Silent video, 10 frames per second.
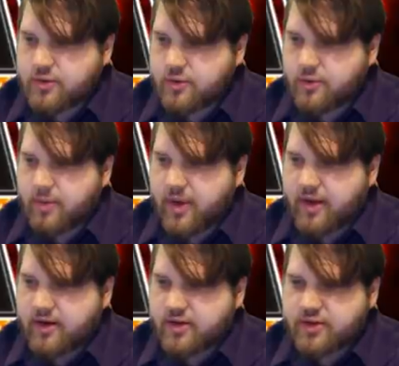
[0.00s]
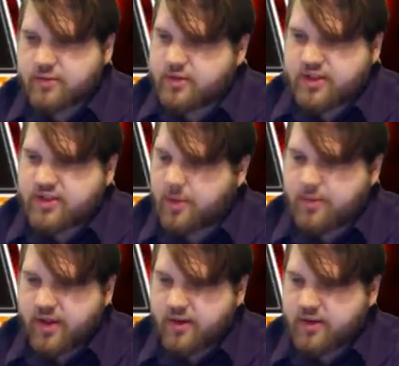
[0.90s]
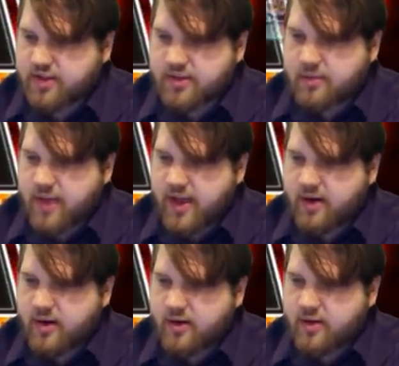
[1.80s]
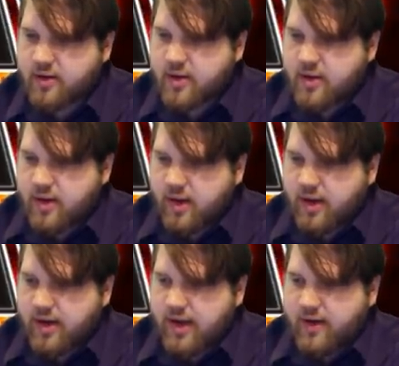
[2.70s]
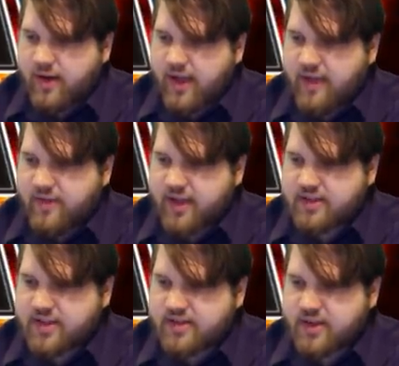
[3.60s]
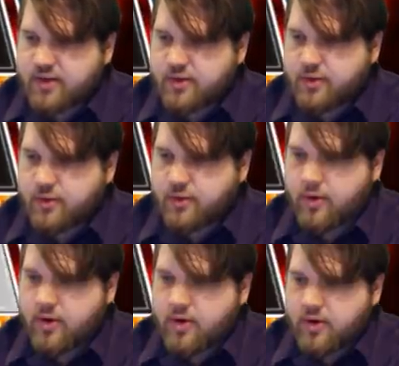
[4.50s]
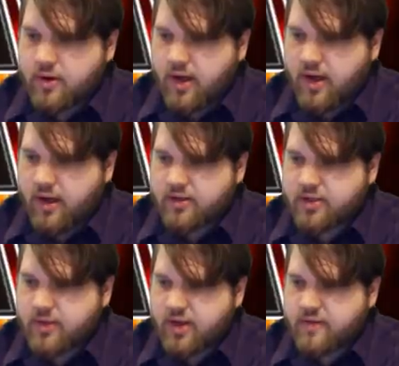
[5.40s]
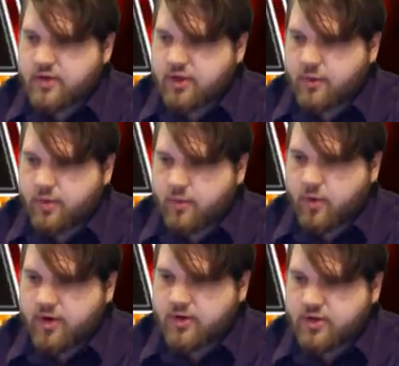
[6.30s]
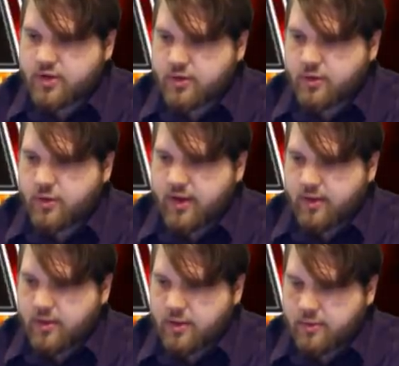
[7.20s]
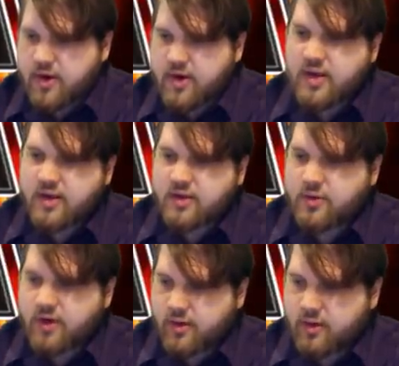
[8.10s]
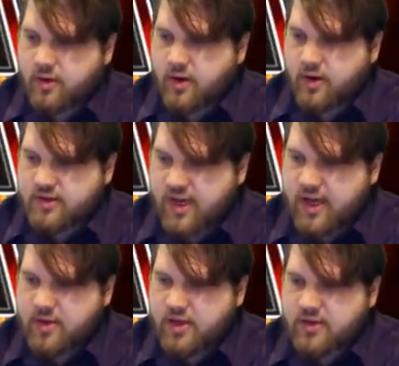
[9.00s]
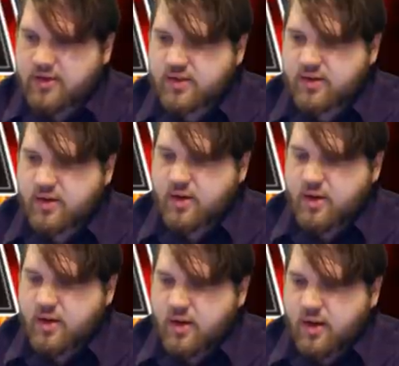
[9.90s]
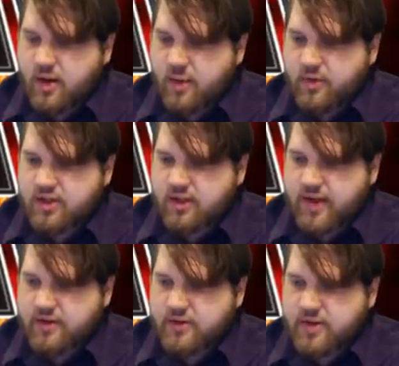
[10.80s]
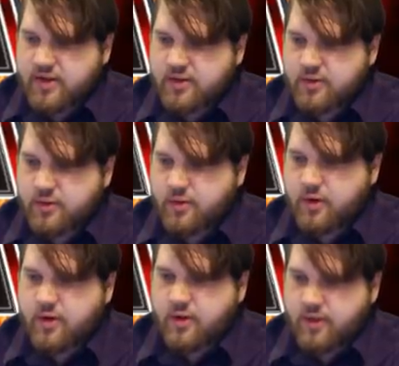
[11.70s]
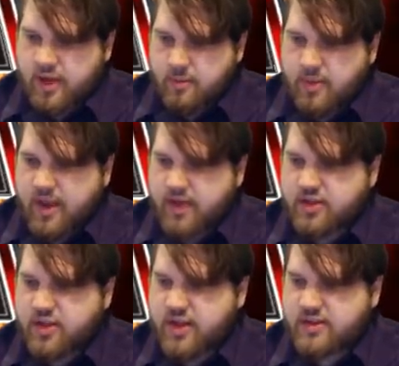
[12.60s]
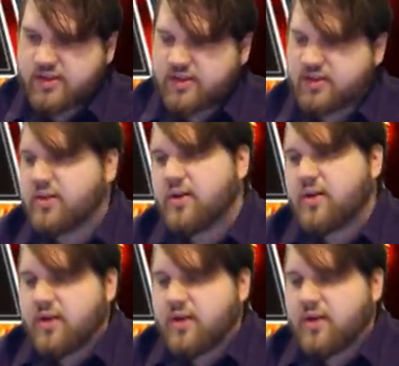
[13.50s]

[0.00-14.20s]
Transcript: to banish just something. Doesn't matter. Now I have access into Gem-Knight Fusion with 1, 2, and 3 into another diamond, which allows me to then banish this,